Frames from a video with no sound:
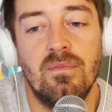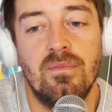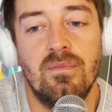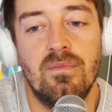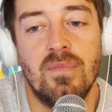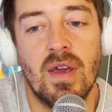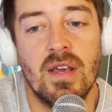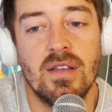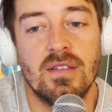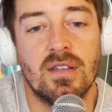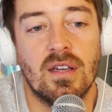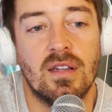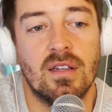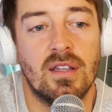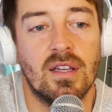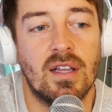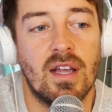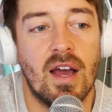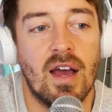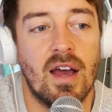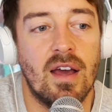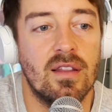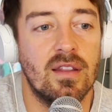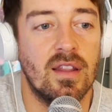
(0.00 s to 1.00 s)
based on the
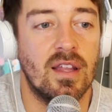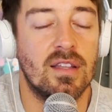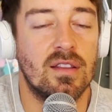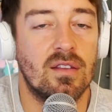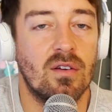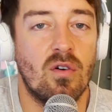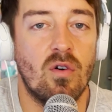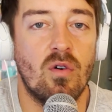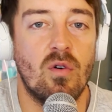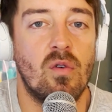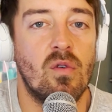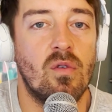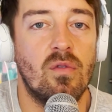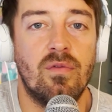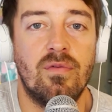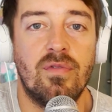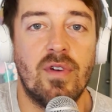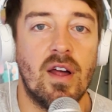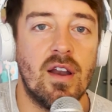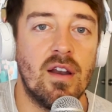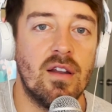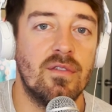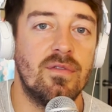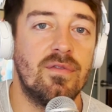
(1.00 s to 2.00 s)
guy, like the whole
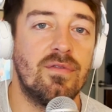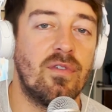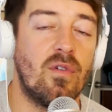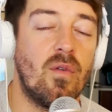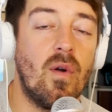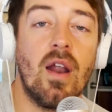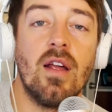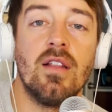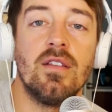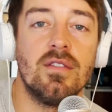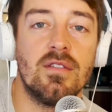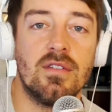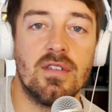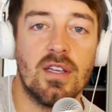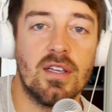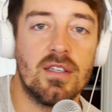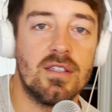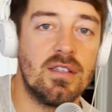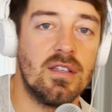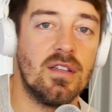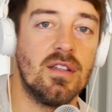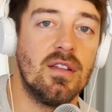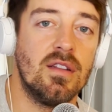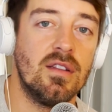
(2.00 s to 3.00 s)

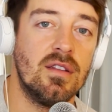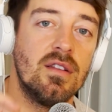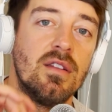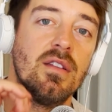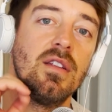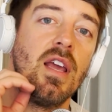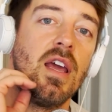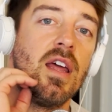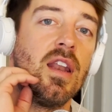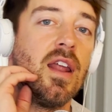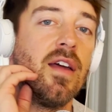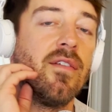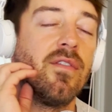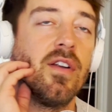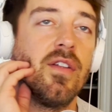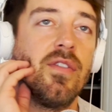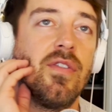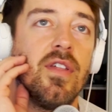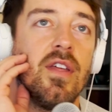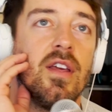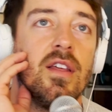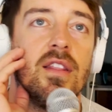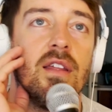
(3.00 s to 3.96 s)
forensics and, and everything.